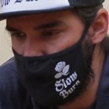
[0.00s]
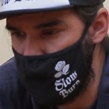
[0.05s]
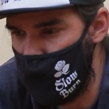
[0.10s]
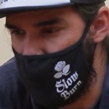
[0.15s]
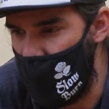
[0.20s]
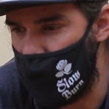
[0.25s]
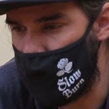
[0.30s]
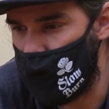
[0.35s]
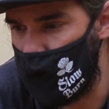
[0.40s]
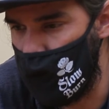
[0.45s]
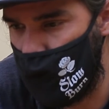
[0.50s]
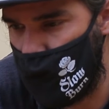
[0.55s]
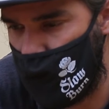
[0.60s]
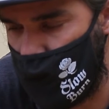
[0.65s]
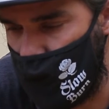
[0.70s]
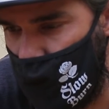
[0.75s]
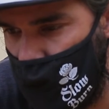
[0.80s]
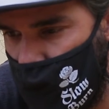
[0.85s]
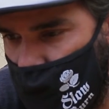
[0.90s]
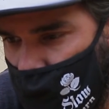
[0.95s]
macro
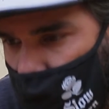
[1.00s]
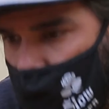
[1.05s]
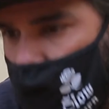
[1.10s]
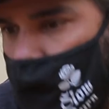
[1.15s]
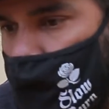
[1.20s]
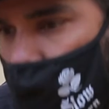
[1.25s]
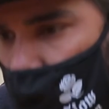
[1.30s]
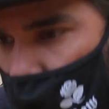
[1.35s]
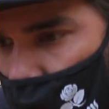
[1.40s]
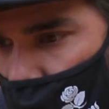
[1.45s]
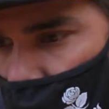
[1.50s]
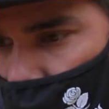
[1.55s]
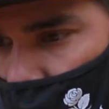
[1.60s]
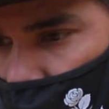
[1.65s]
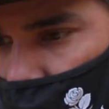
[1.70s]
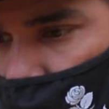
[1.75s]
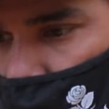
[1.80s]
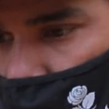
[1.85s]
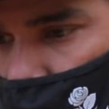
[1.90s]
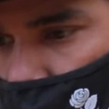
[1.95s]
traits like body.
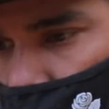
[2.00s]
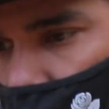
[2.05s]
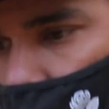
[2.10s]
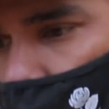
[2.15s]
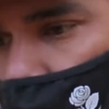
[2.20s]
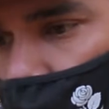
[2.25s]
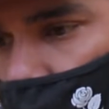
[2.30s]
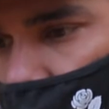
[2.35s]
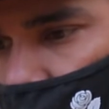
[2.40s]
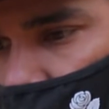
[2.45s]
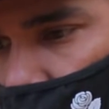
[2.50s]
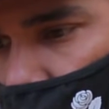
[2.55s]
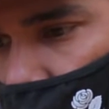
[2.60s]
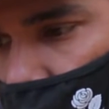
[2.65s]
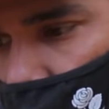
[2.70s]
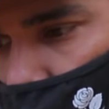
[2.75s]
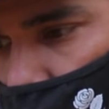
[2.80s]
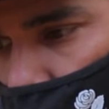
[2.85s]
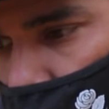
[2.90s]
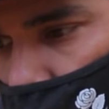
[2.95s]
You know, I'm gonna try
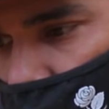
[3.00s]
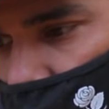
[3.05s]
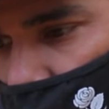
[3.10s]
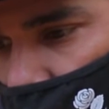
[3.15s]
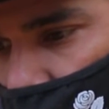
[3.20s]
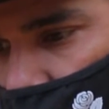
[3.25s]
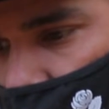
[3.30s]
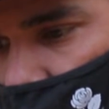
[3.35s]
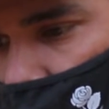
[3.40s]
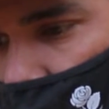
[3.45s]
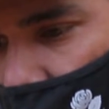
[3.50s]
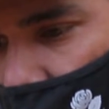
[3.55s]
and roast each